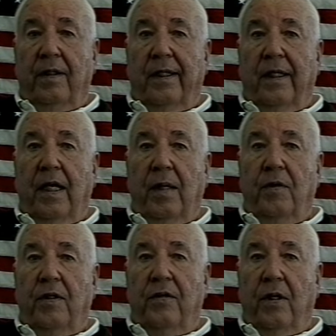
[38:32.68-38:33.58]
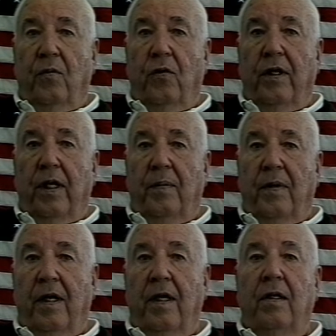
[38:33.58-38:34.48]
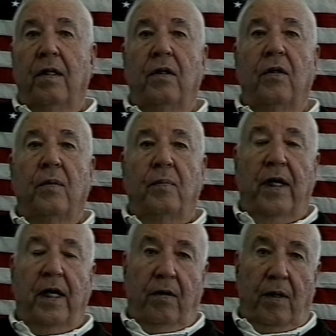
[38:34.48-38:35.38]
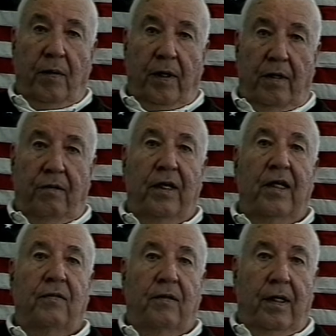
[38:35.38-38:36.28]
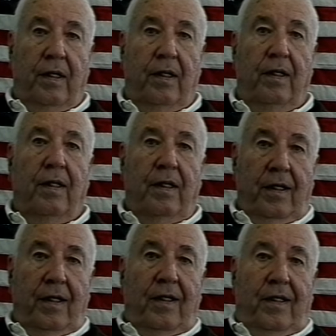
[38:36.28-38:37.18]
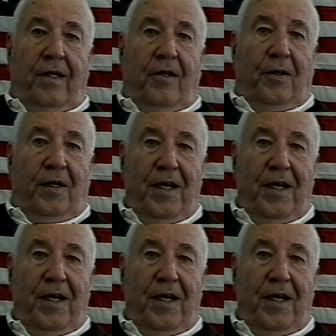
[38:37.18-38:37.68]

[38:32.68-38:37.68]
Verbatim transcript: the captain sent word up, hey, you come back or I'm going to transfer you to,